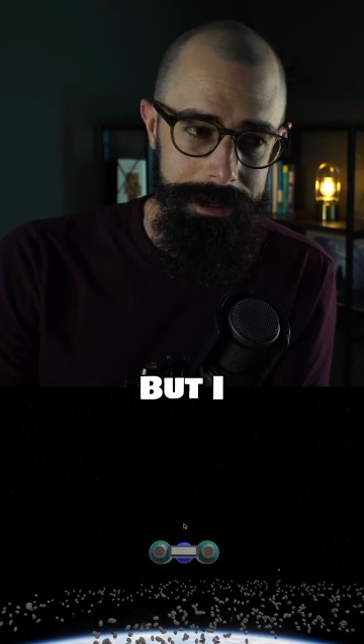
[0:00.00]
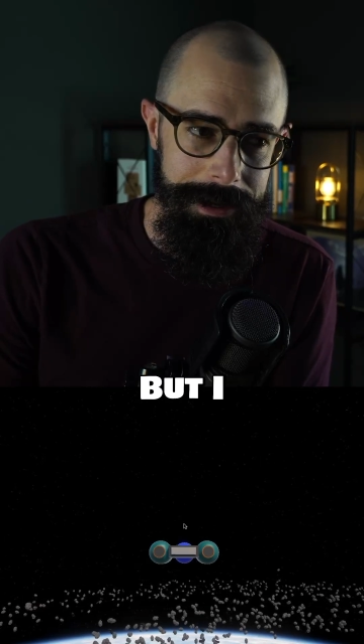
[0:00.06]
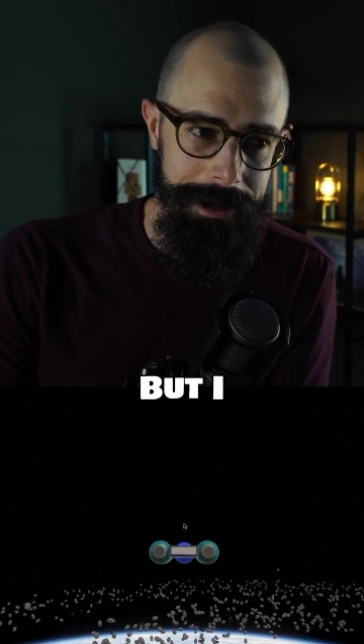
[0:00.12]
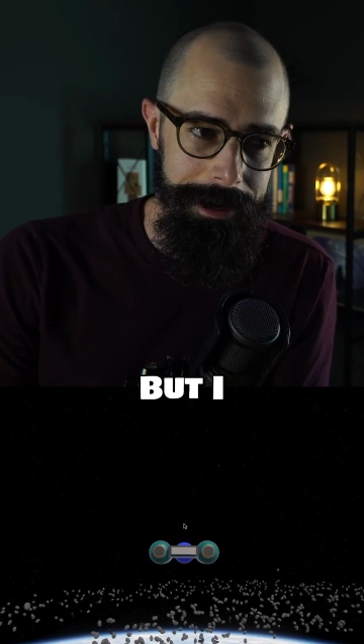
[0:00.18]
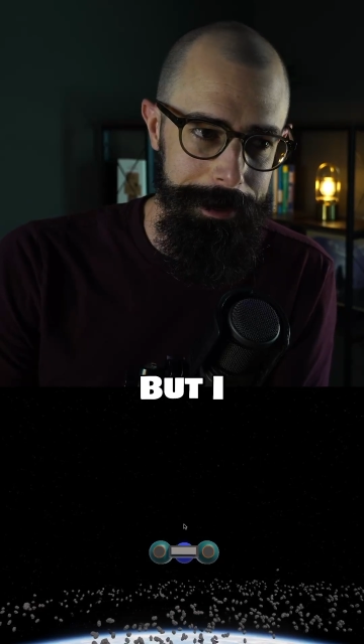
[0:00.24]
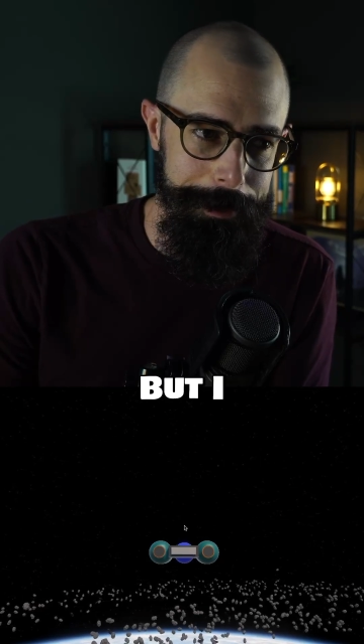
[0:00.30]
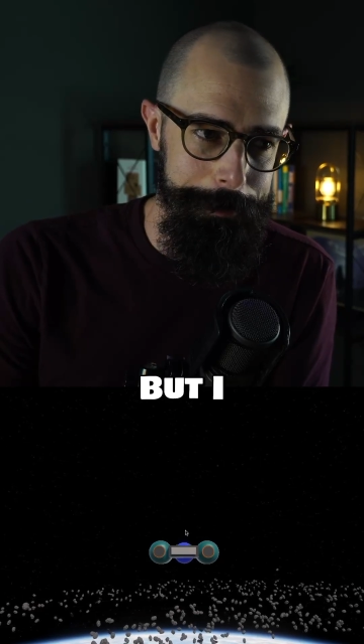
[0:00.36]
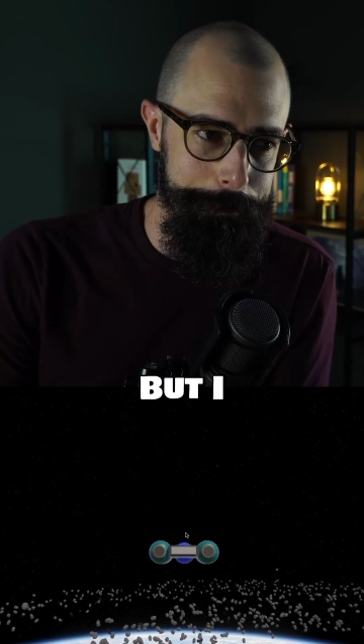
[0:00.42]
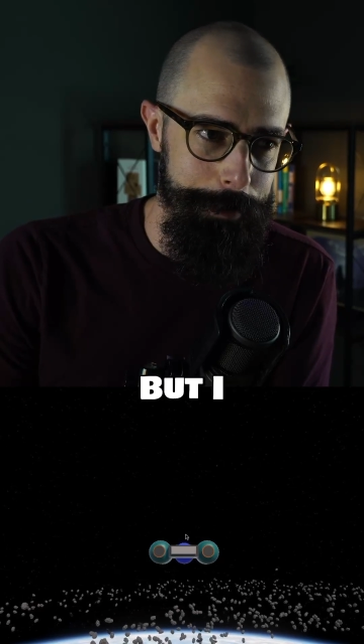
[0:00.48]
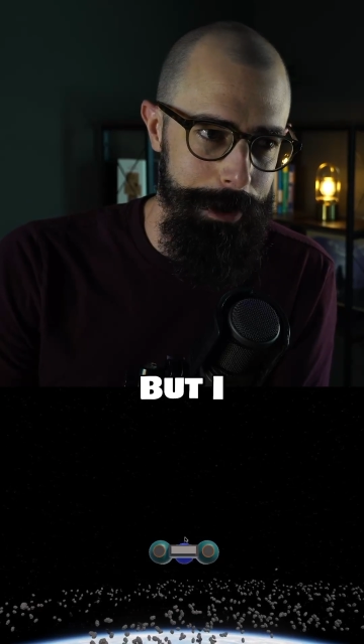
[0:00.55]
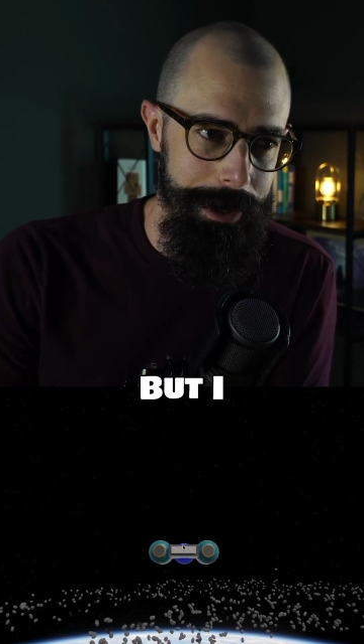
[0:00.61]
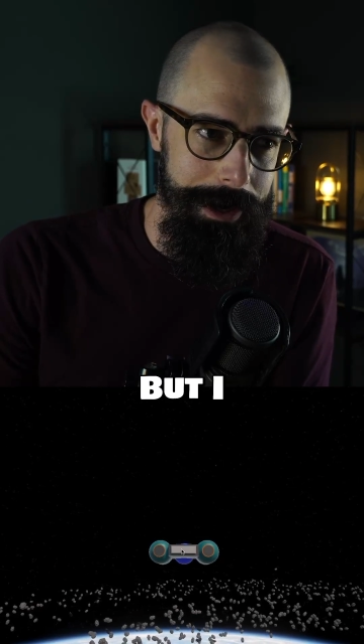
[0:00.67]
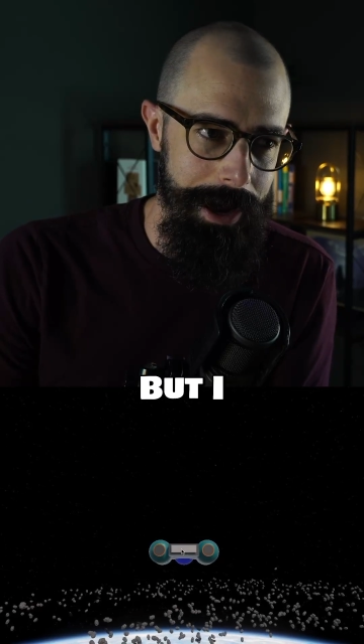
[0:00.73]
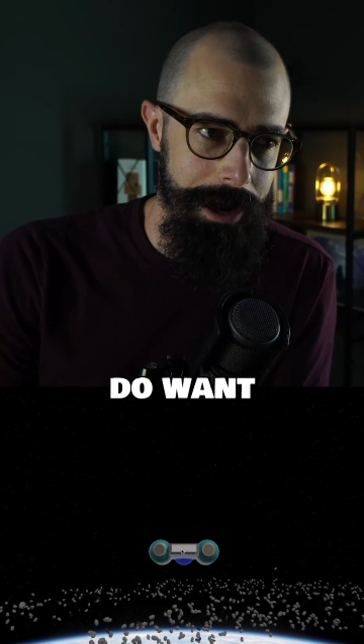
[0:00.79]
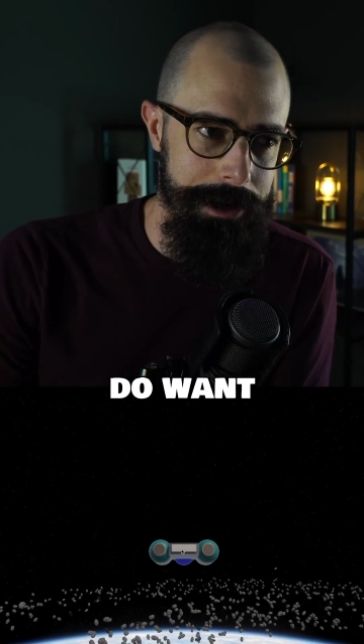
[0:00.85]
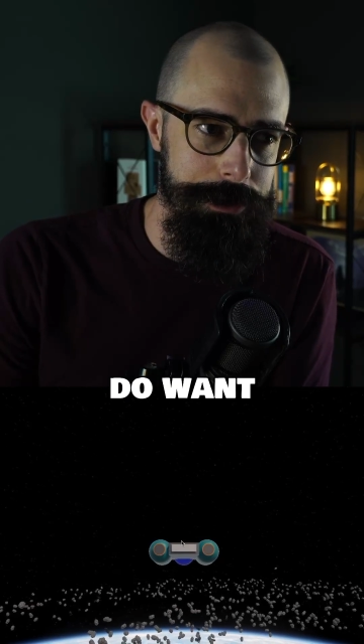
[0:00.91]
Um,
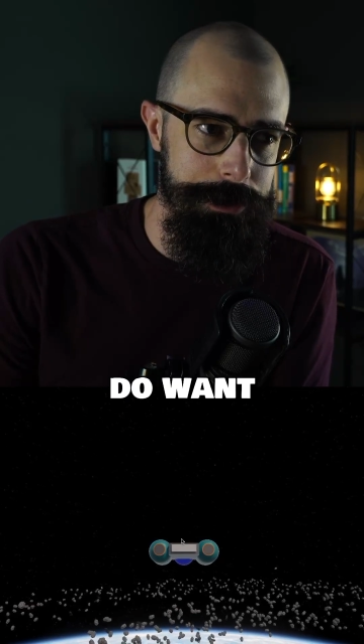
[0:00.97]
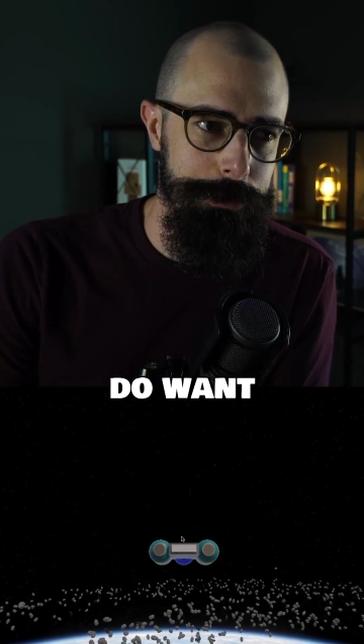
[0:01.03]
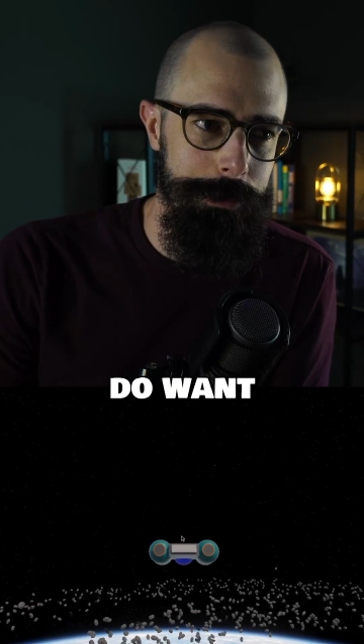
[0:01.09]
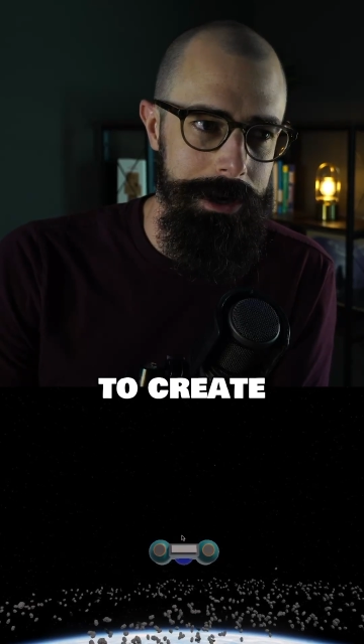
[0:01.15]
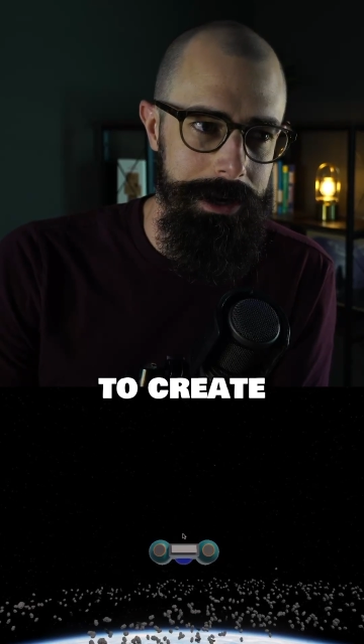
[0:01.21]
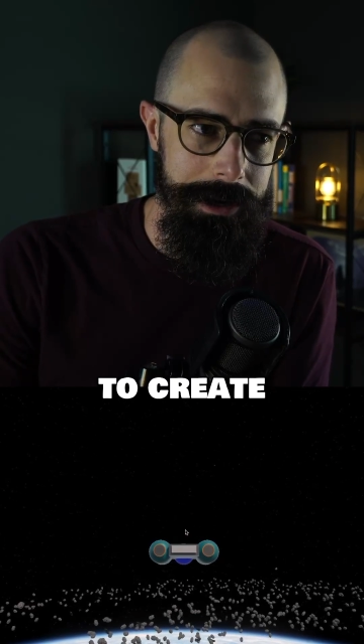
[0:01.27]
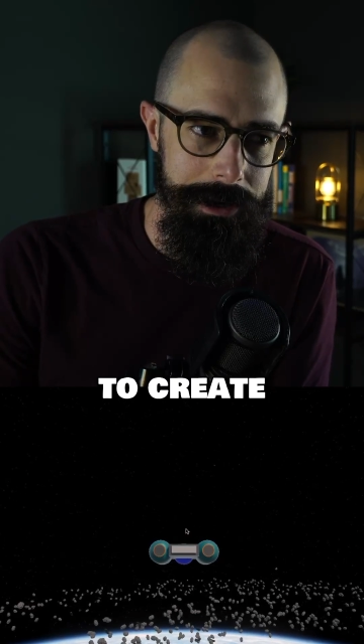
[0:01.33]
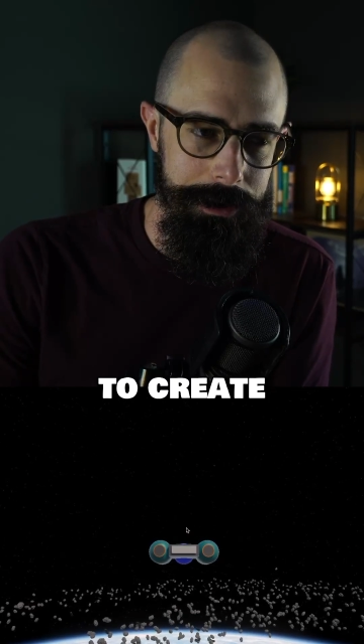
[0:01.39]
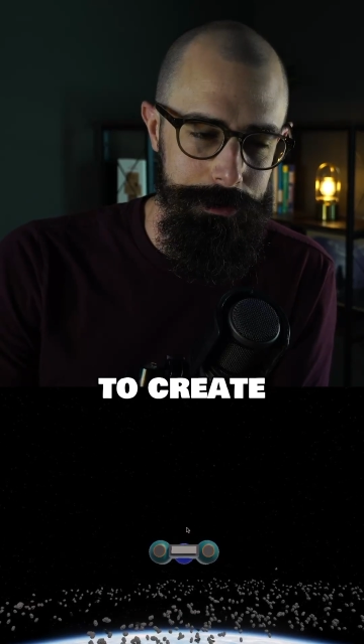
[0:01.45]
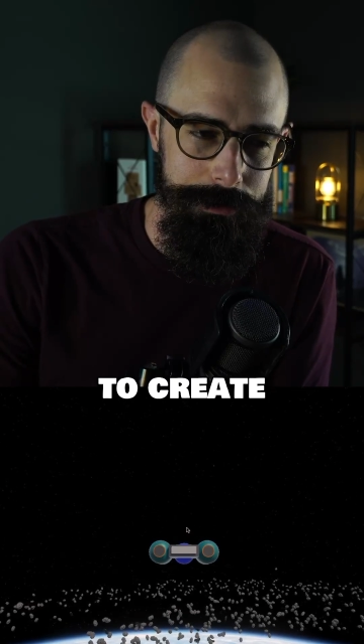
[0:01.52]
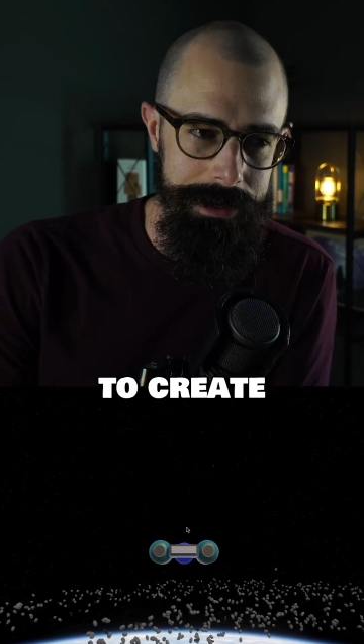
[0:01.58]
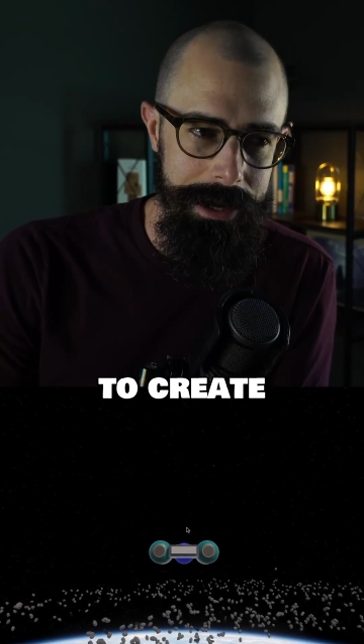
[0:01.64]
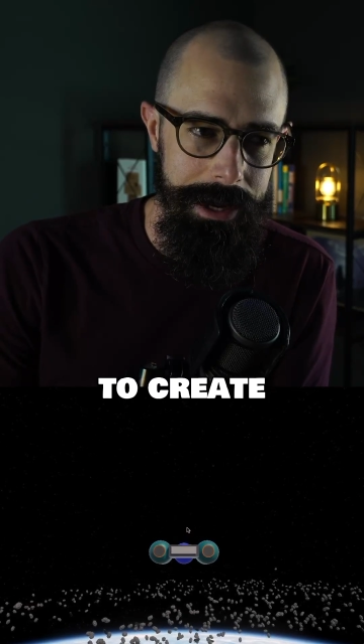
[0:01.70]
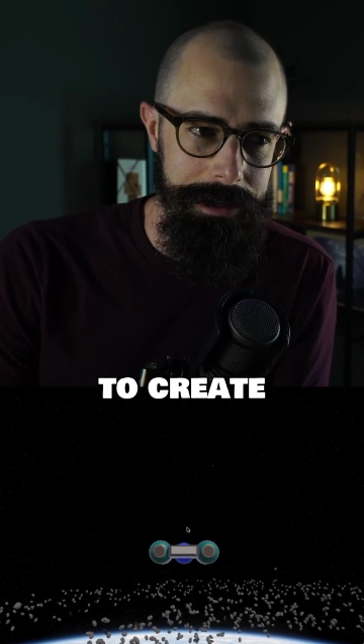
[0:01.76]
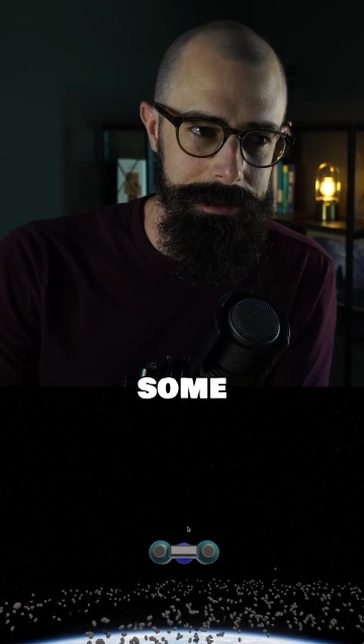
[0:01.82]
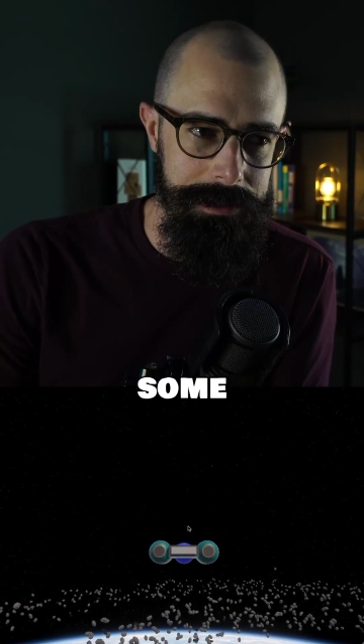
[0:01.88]
but I do want to
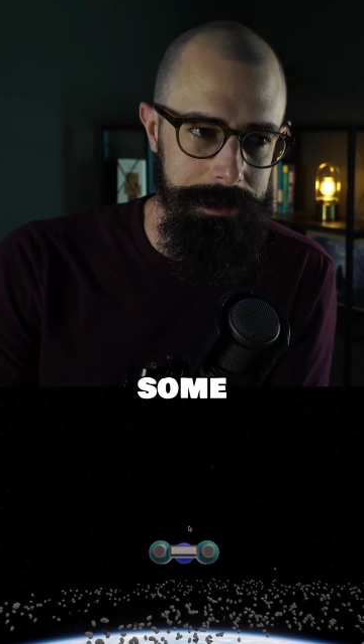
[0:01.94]
create